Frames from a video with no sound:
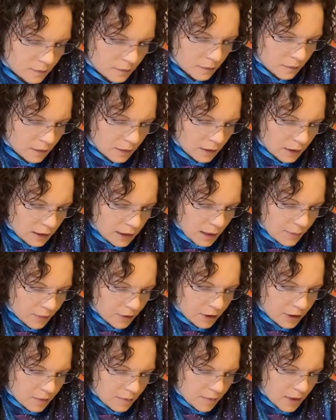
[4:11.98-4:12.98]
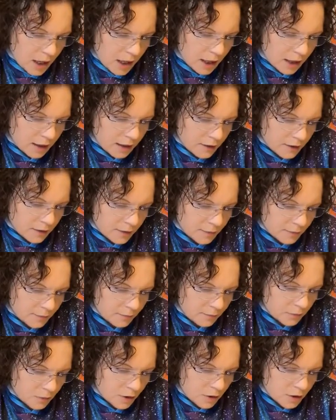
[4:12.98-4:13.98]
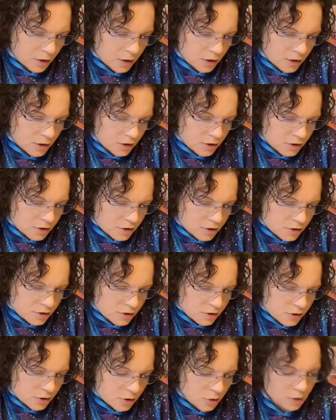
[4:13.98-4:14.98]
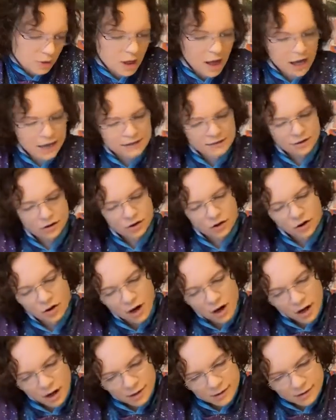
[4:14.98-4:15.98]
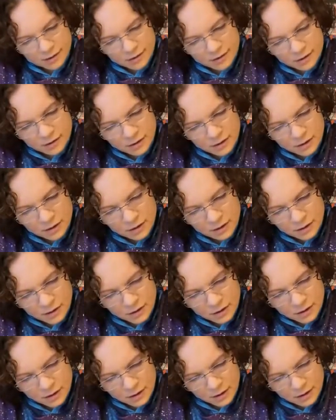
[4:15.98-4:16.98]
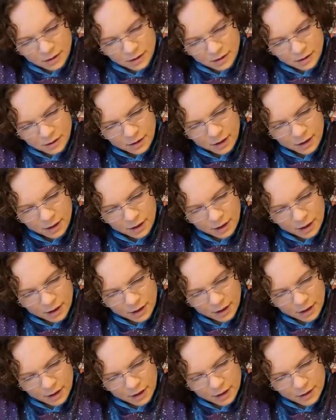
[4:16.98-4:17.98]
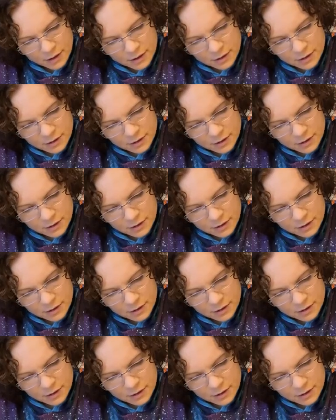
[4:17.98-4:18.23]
I'm going to make 2 lines across and